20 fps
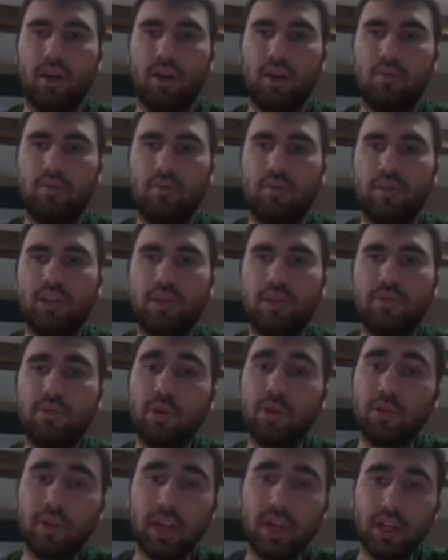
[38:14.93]
Was
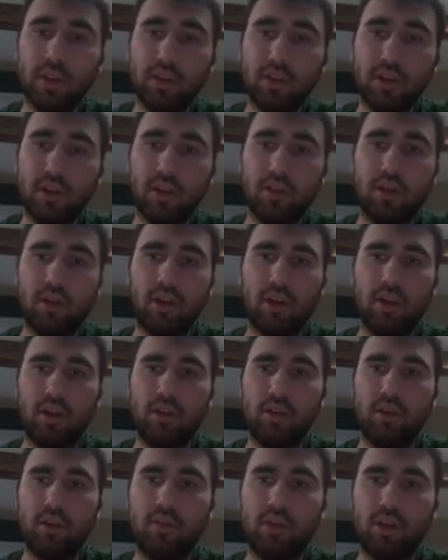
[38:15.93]
f4 right? I thought
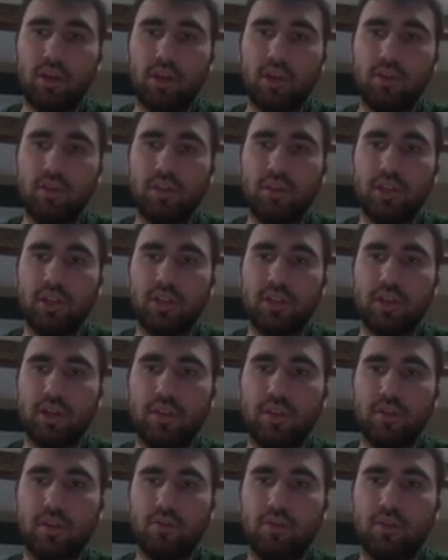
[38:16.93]
I want to close that
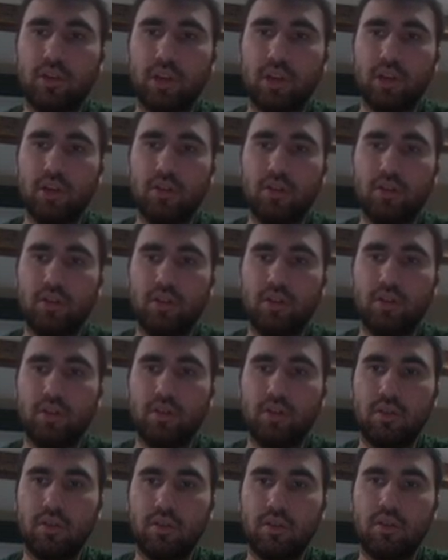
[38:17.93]
side of the board.
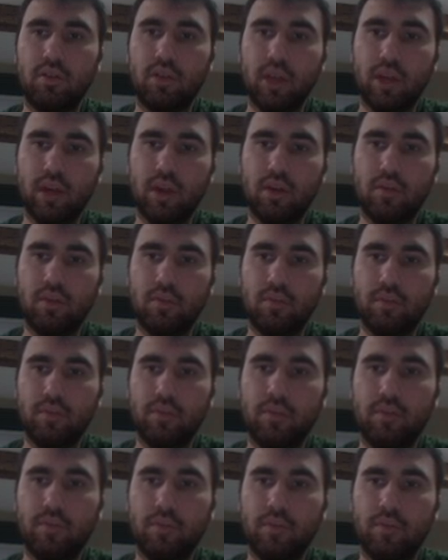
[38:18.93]
Yeah.
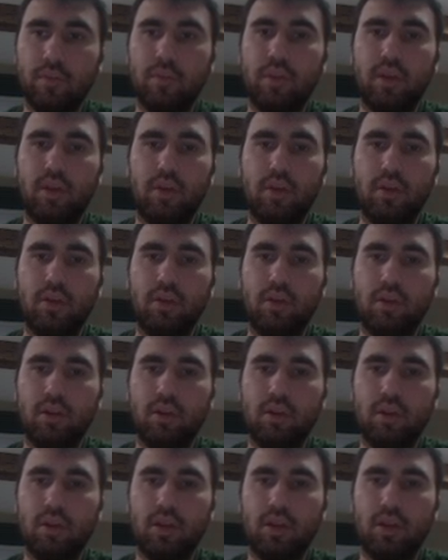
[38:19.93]

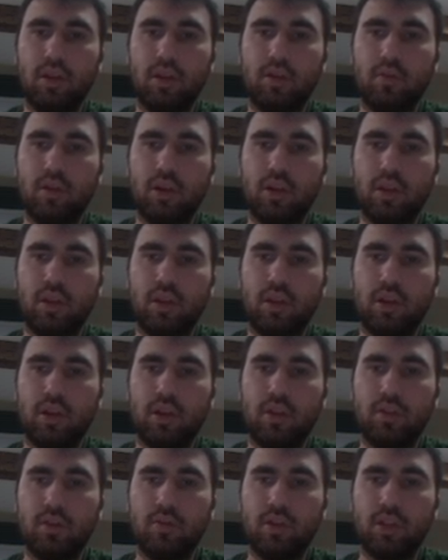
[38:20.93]
And then I want to,
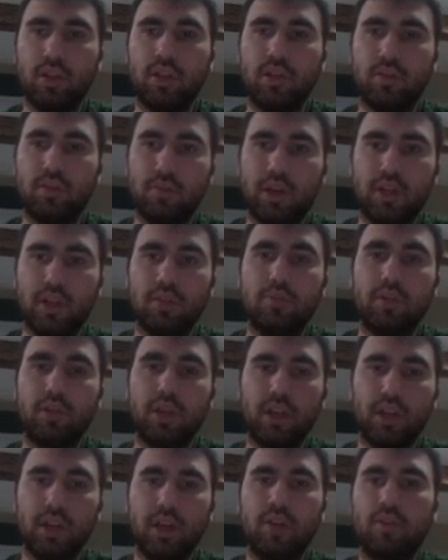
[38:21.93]
as quickly as possible,
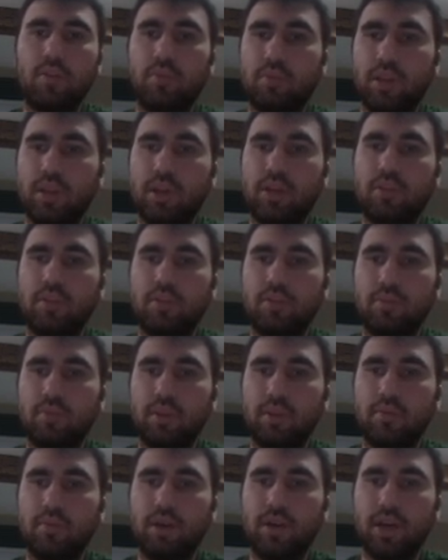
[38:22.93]
get counterplay, so
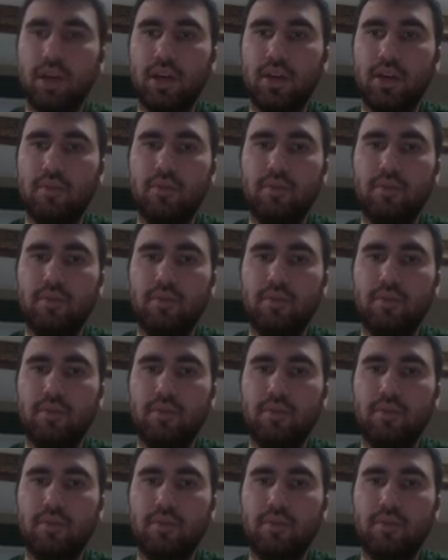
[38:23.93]
b5.